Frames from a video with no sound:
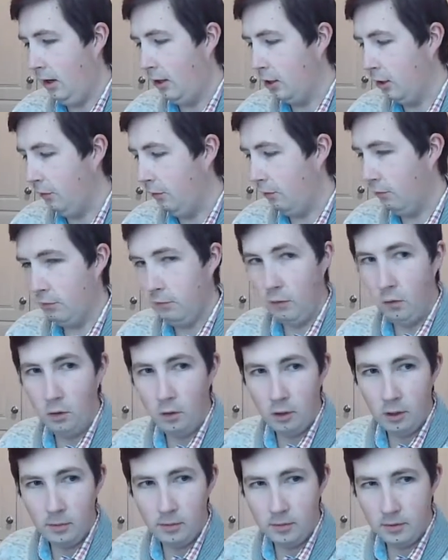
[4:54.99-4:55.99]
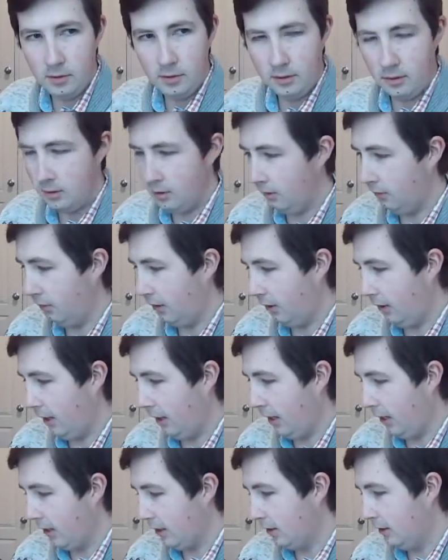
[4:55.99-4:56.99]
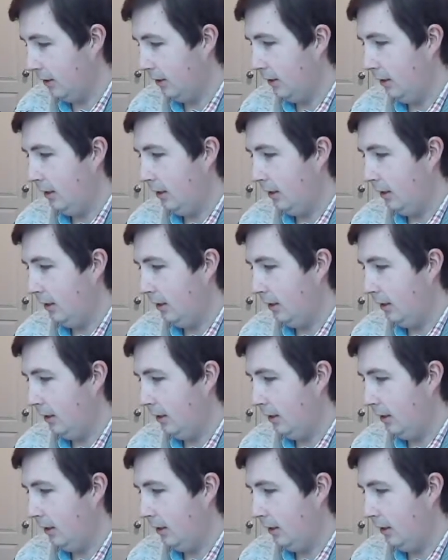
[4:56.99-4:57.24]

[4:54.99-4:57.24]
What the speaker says: different forms, stuff like that.